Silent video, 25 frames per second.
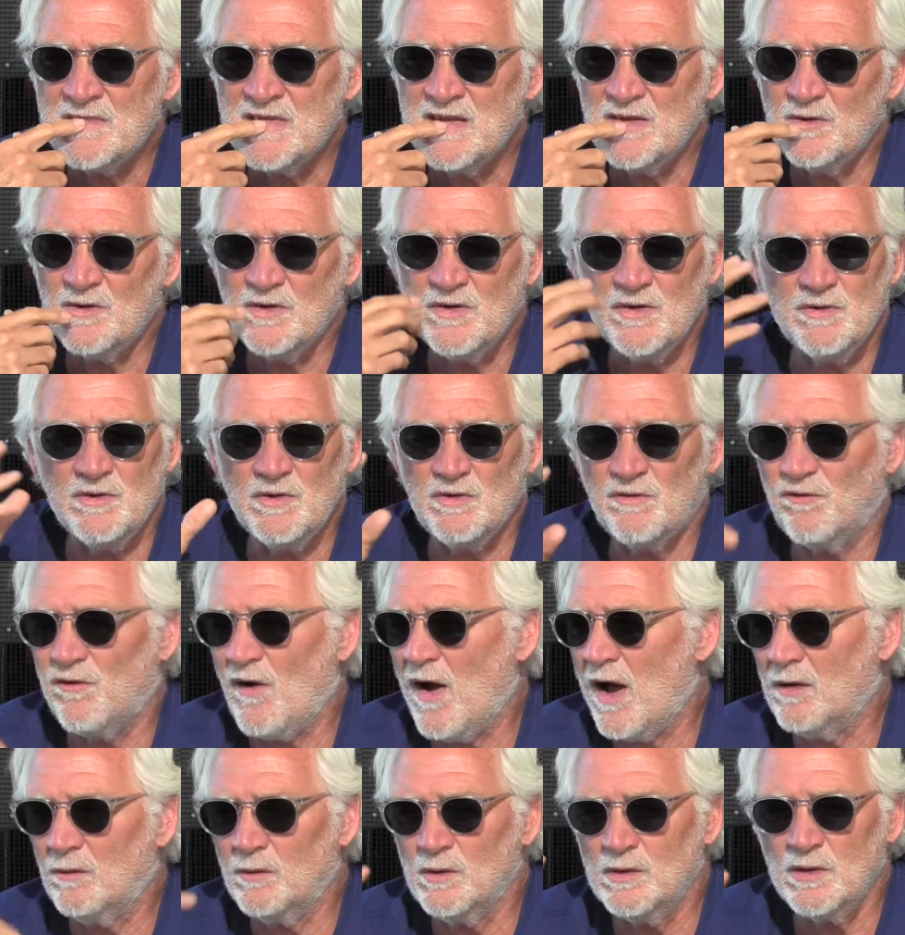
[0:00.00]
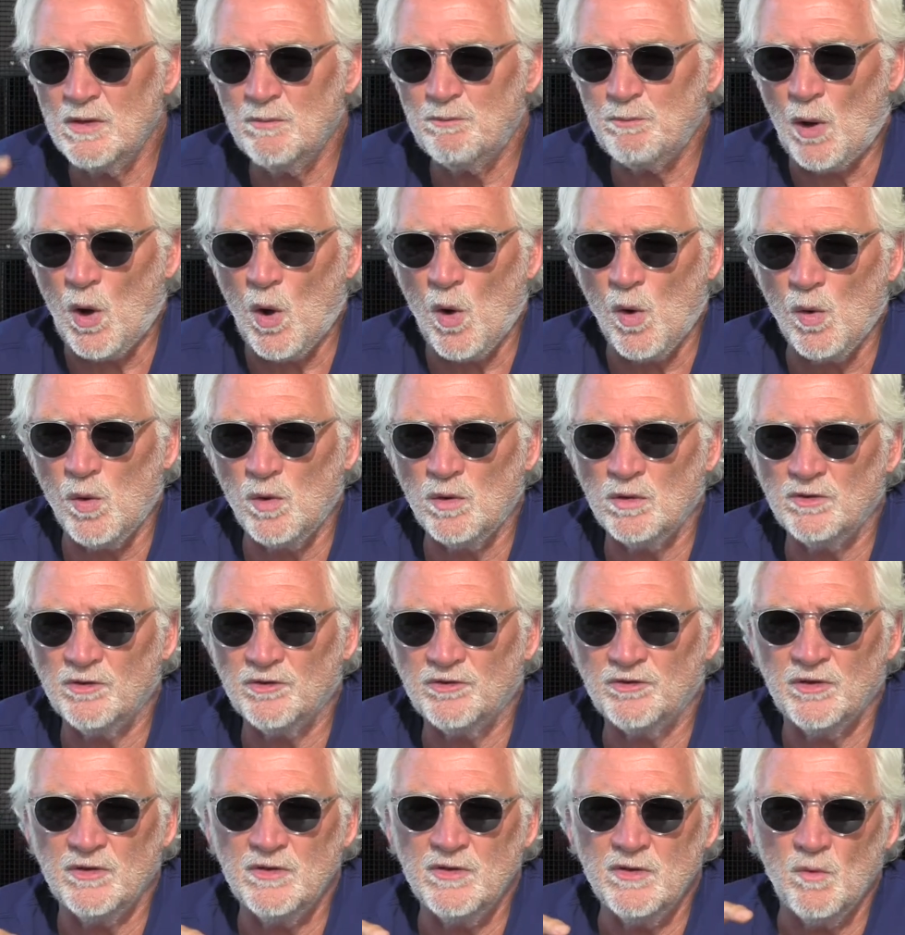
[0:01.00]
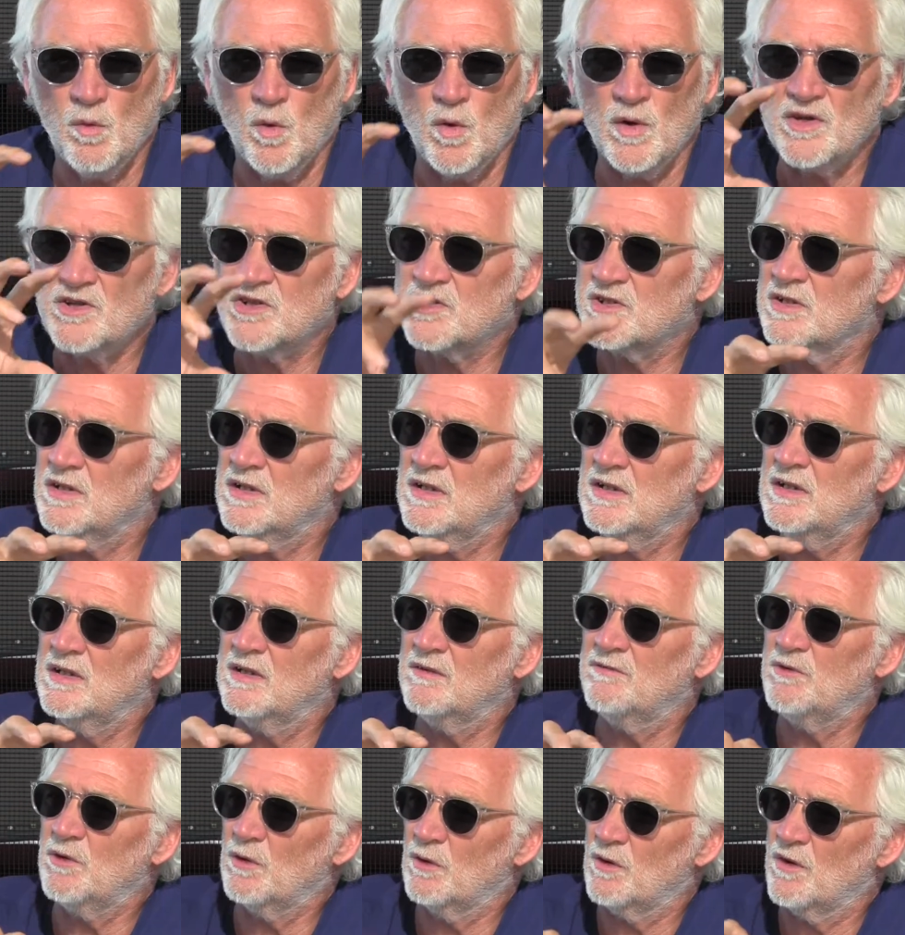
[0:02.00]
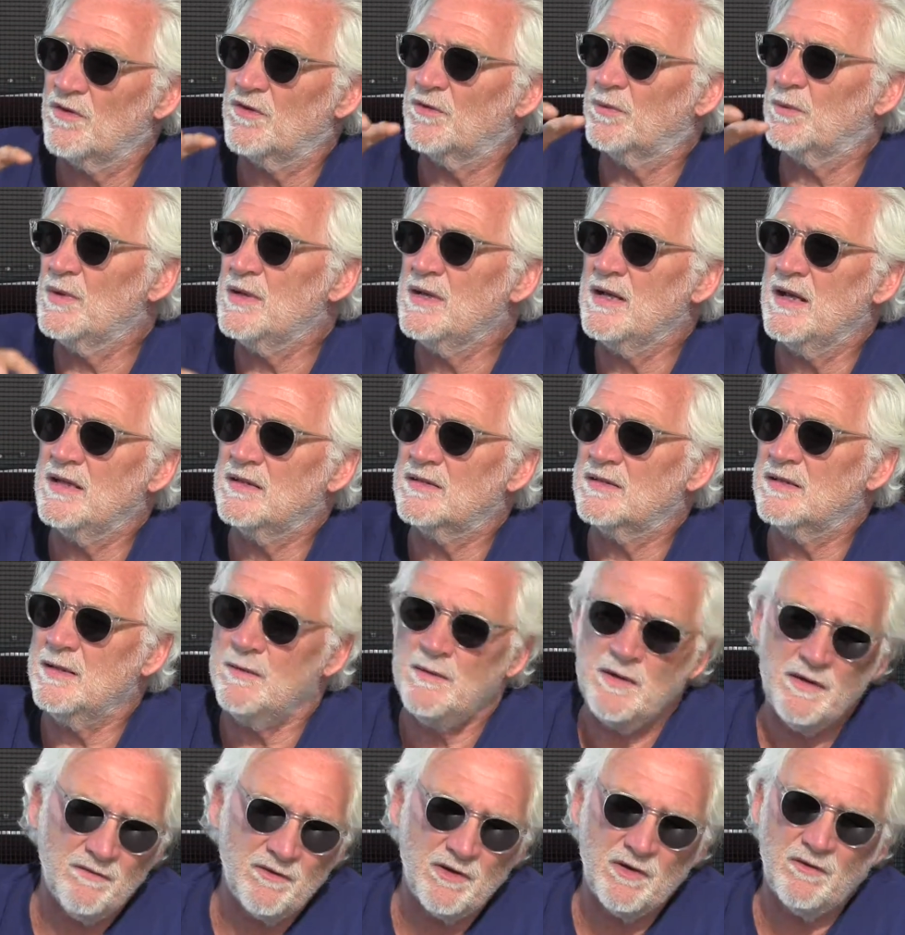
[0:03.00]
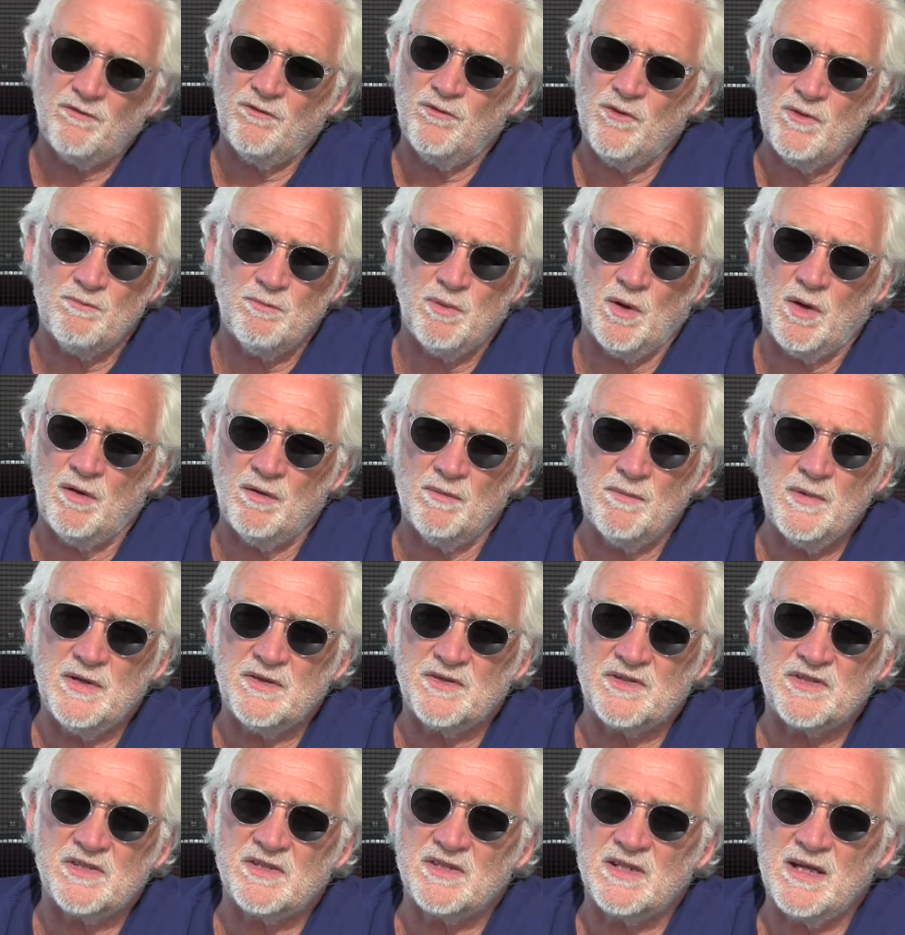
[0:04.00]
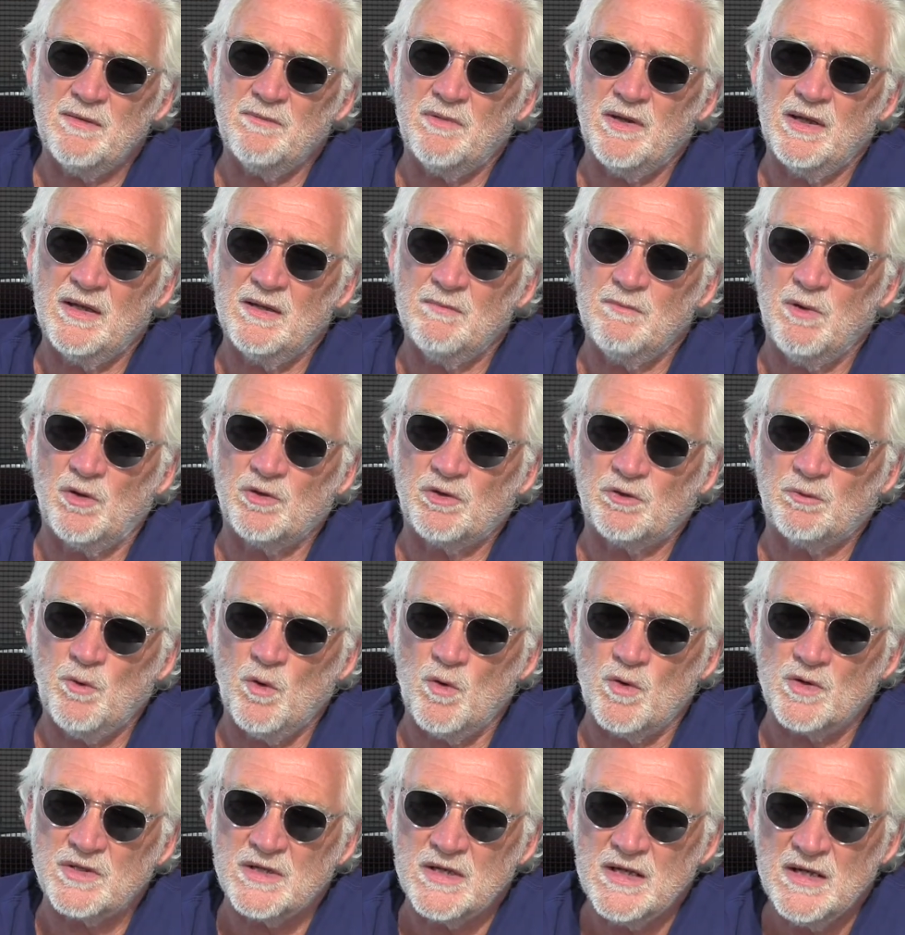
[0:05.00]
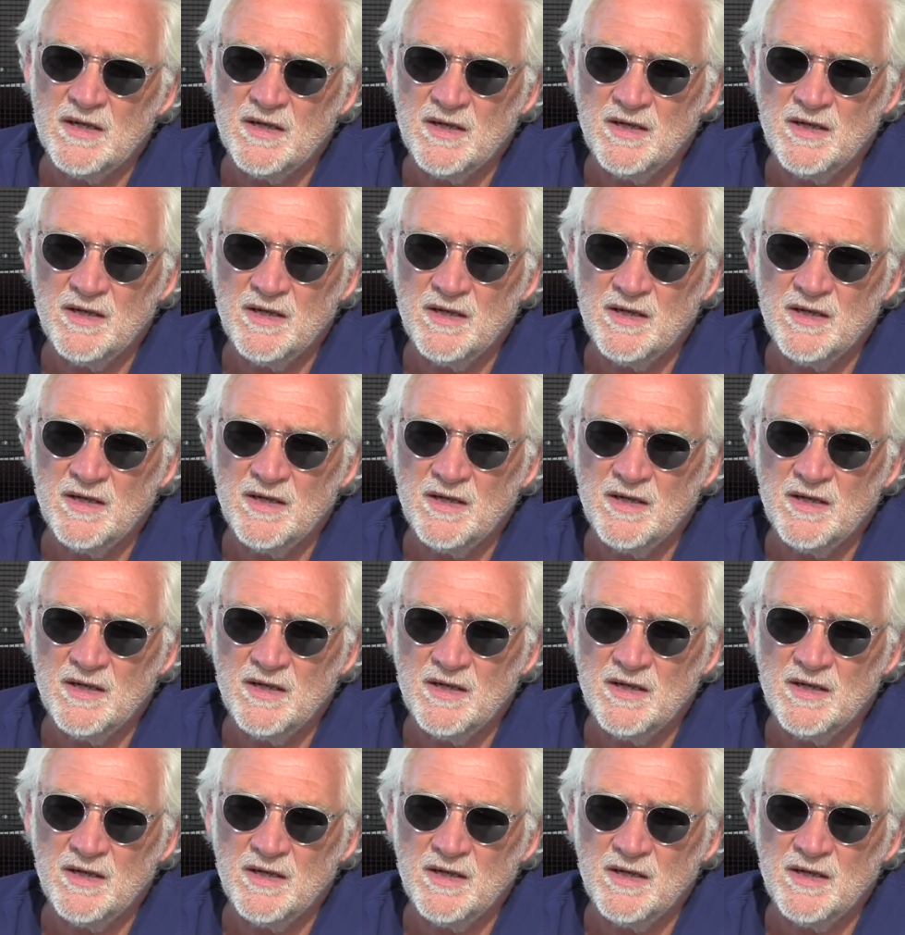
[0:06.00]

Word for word: you know, you, are following the polls and you want to see if you're a 3A team, even in football. I mean, mm. it's the same thing in both sports.